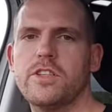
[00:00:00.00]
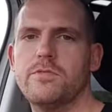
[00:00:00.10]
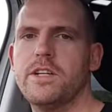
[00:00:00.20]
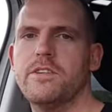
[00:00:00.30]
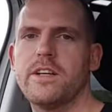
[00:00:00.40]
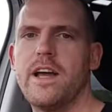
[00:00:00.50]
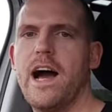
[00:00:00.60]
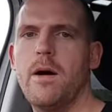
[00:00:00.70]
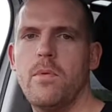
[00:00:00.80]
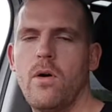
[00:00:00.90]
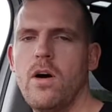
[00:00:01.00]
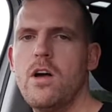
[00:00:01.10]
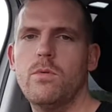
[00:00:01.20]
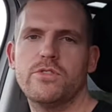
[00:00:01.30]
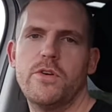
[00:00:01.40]
rear of the car, but
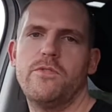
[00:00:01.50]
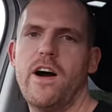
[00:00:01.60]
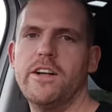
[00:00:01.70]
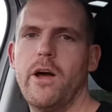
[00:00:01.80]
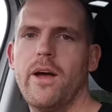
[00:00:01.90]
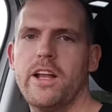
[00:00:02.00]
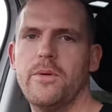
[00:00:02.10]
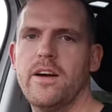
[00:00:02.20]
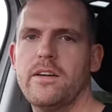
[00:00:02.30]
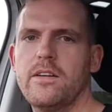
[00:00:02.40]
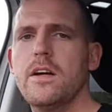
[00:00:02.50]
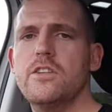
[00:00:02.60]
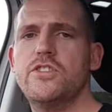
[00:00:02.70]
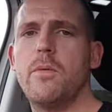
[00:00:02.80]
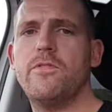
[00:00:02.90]
we'll soon find out anyway.
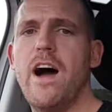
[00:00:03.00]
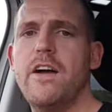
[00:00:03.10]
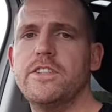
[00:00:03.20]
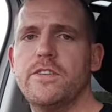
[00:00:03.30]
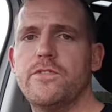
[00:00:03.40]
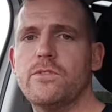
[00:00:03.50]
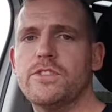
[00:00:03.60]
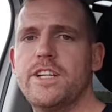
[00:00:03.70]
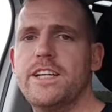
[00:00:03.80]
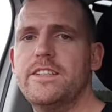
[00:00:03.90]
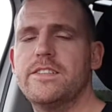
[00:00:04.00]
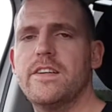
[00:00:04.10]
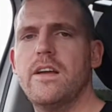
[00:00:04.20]
Job 5 is the front seats.